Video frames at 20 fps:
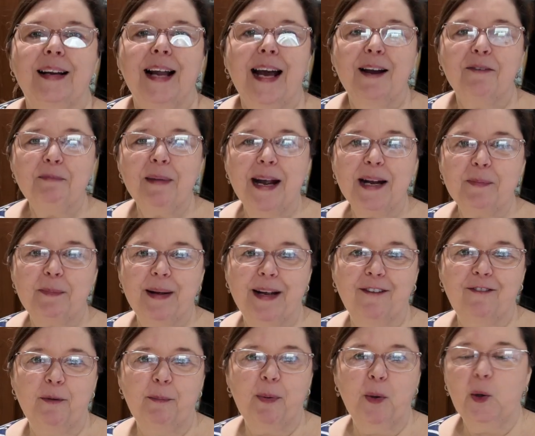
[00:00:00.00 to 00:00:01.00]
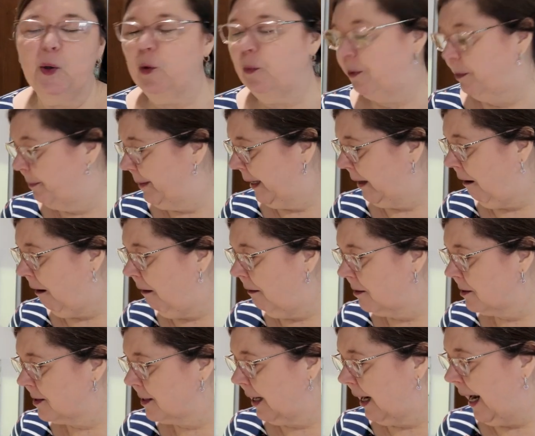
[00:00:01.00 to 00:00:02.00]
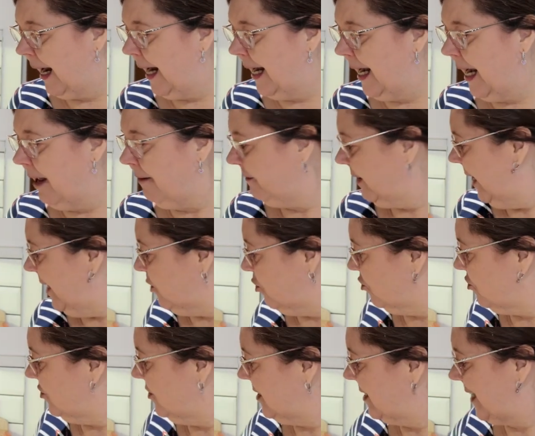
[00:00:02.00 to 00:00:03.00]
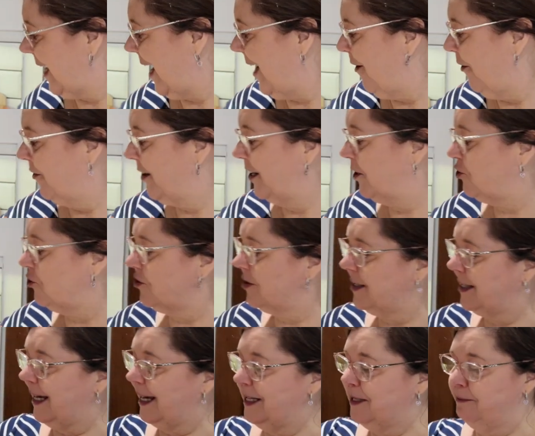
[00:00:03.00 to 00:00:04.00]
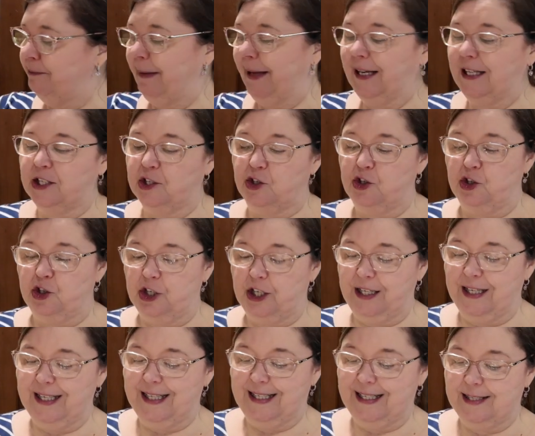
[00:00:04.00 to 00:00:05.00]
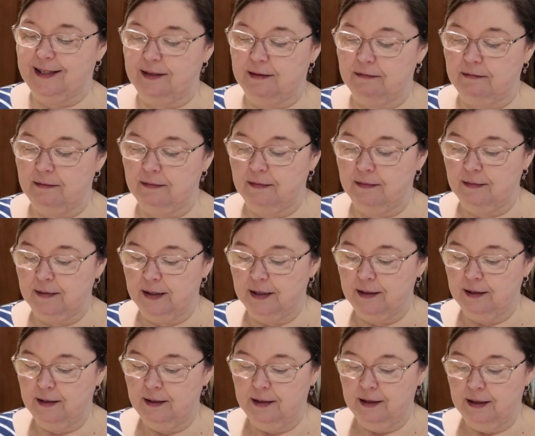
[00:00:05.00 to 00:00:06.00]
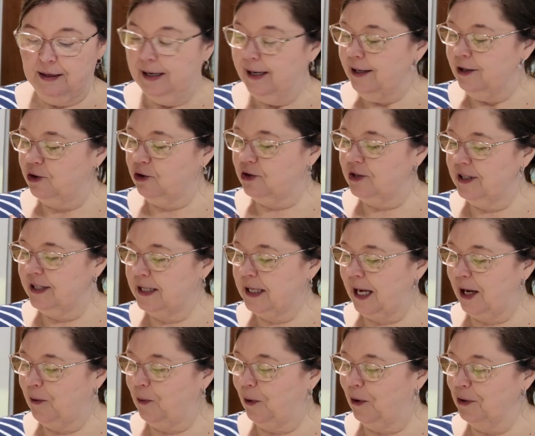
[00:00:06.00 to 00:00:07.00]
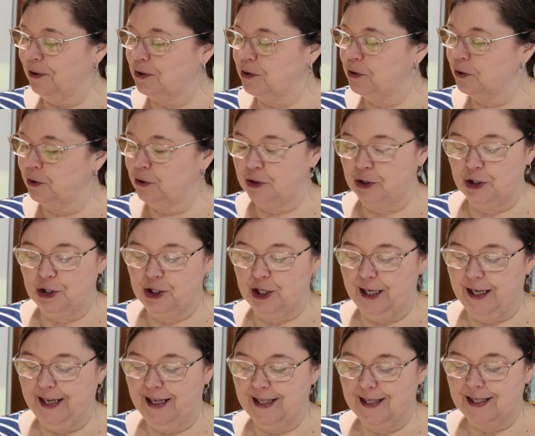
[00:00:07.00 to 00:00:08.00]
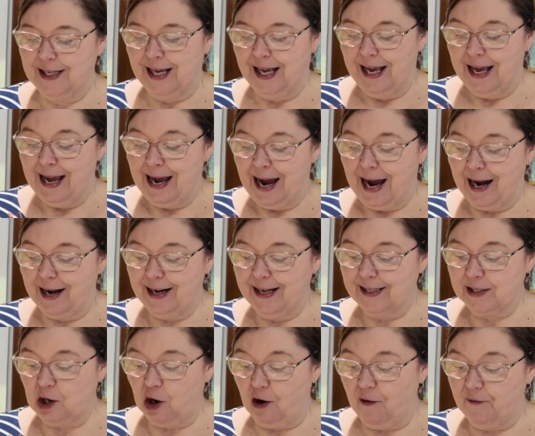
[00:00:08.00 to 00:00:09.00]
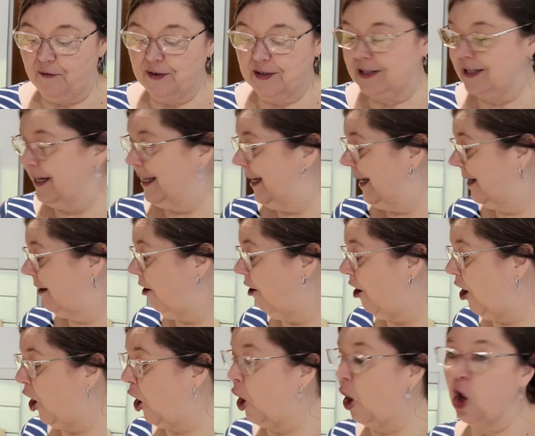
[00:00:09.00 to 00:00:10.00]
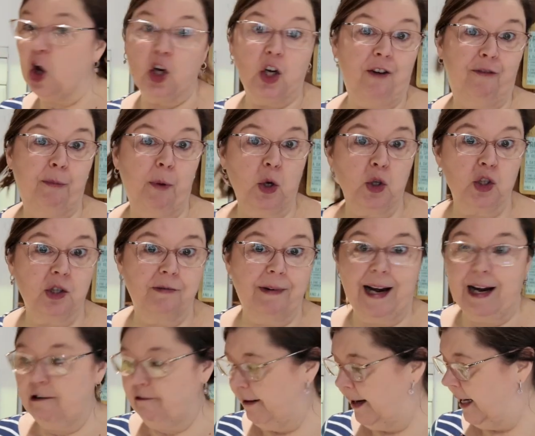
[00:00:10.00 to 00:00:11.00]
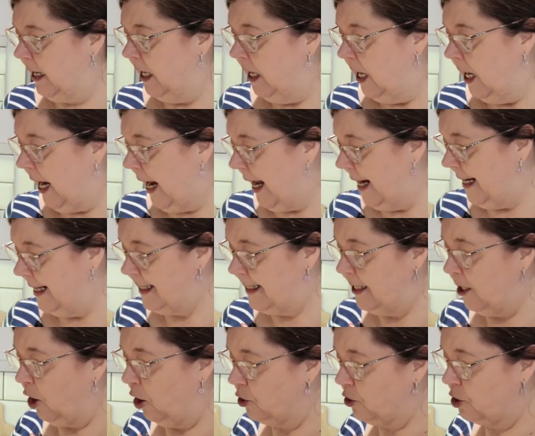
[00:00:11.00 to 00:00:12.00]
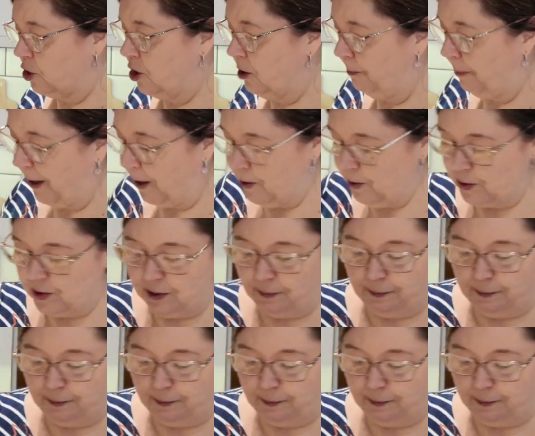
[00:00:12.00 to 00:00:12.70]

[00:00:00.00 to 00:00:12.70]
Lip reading: Now, I've made a bit of a boob because, and it doesn't say on it, just says mixed cheese. It doesn't say what sort of cheese, and it's obviously got a lot of mozzarella in, and it's not supposed